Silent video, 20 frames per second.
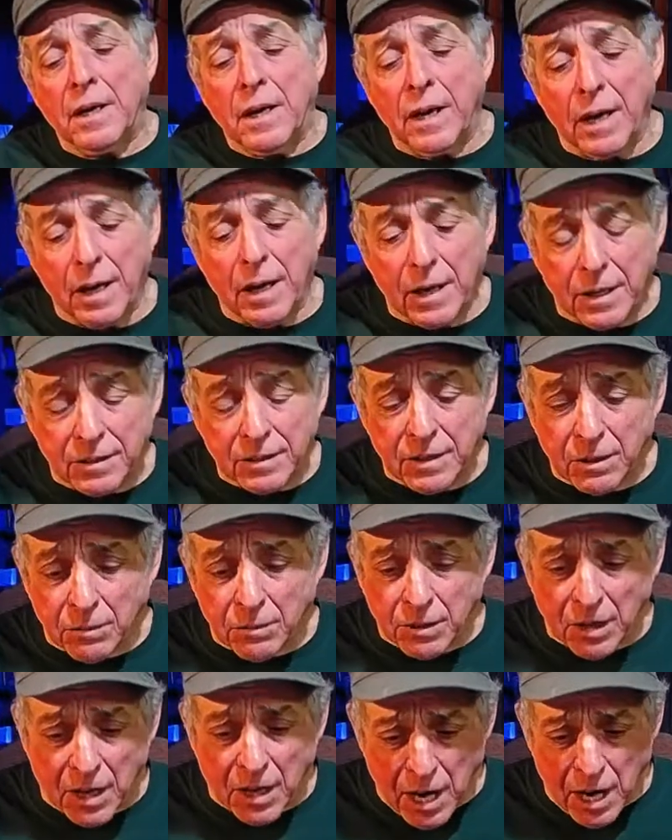And there
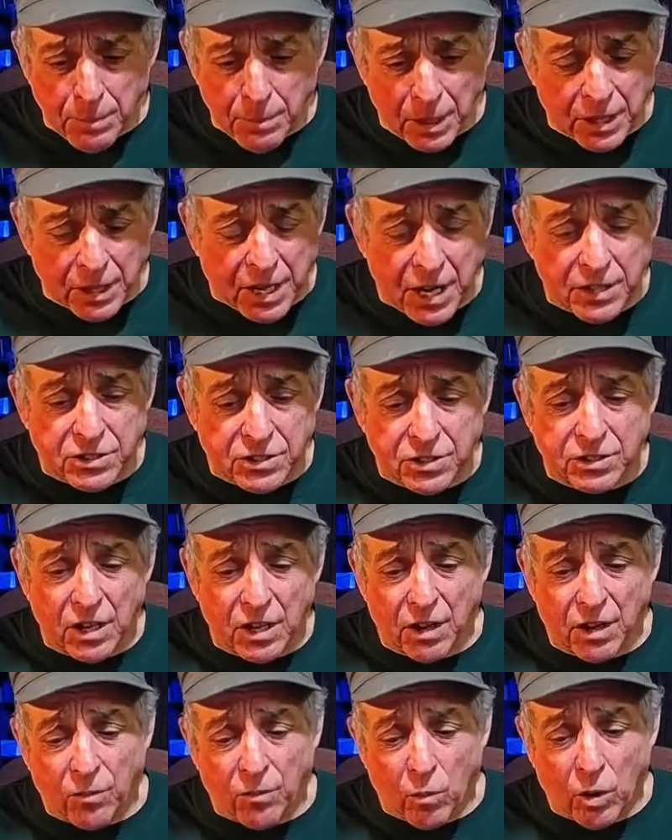were a couple of cases.
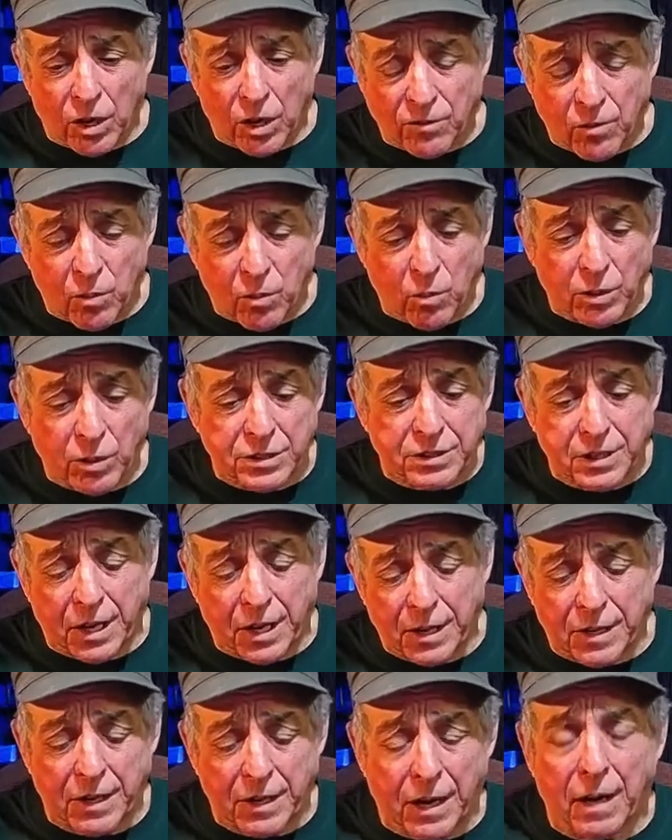I, one of them was
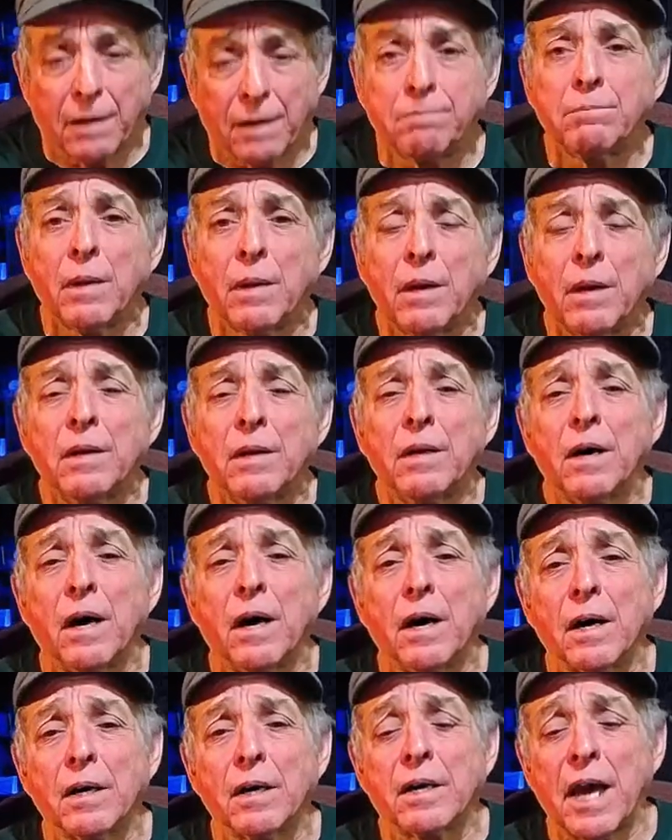a uh,
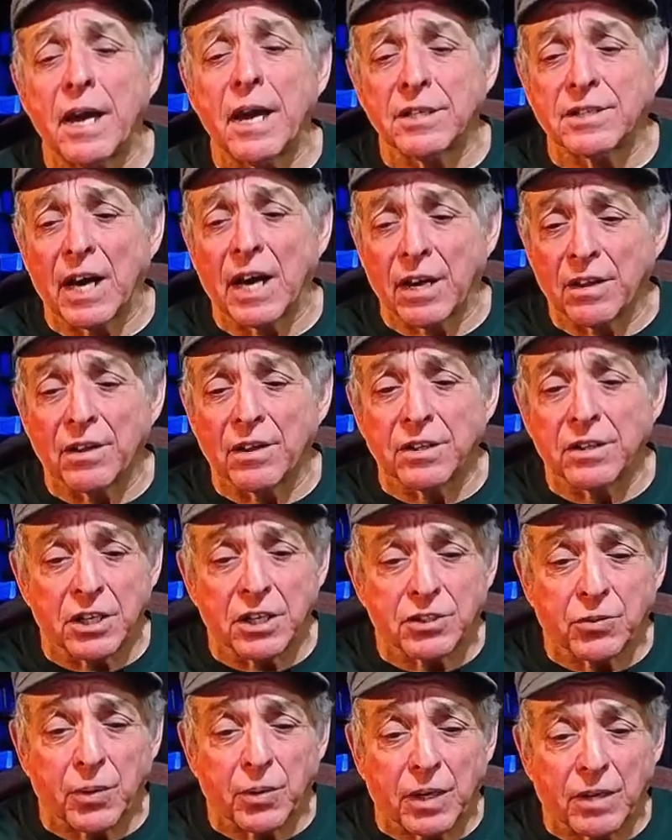a case out of the
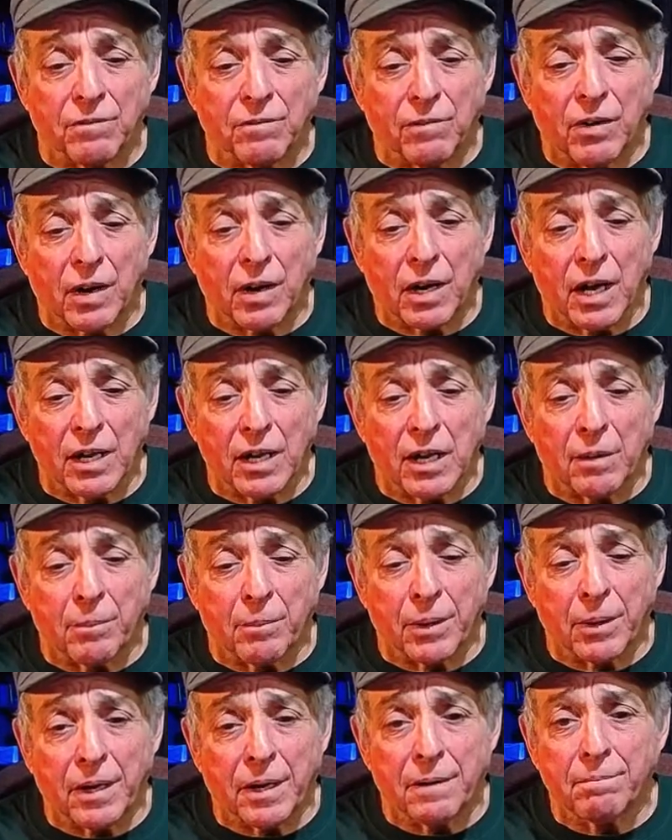District of uh,
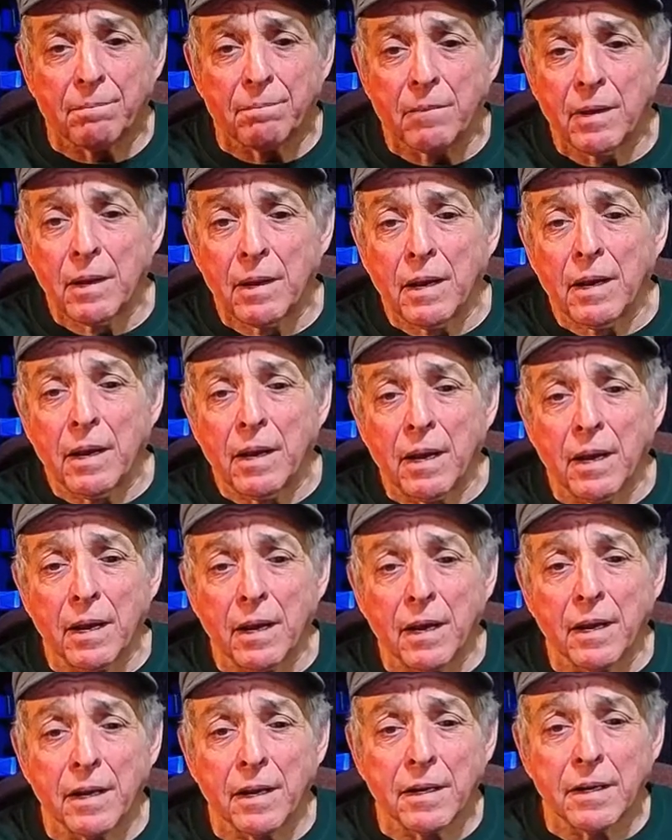Columbia,
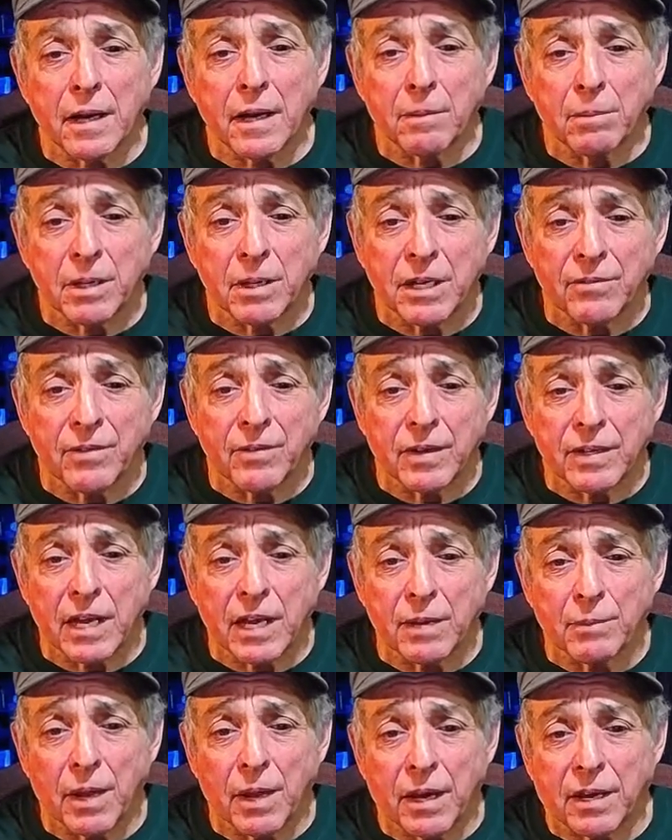and I believe the
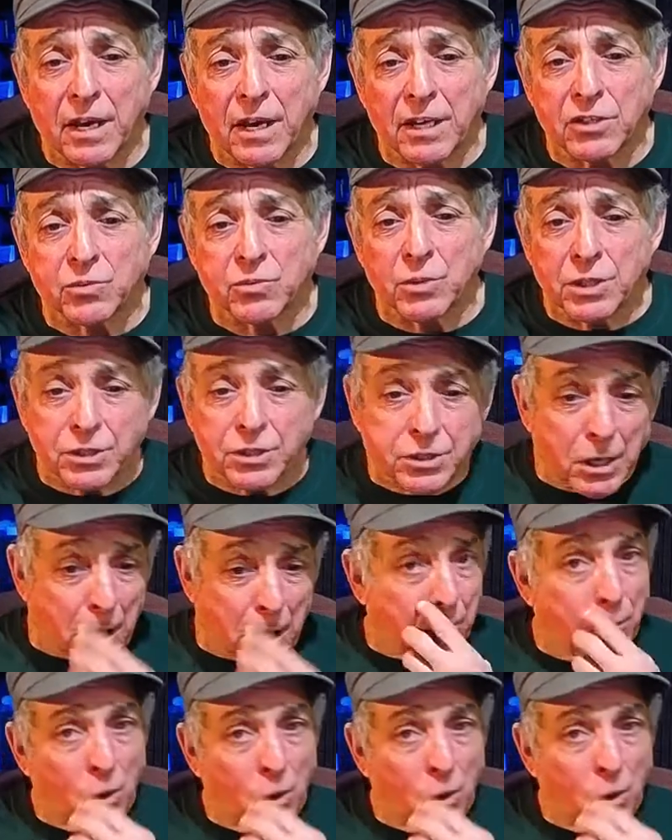name of that case was uh,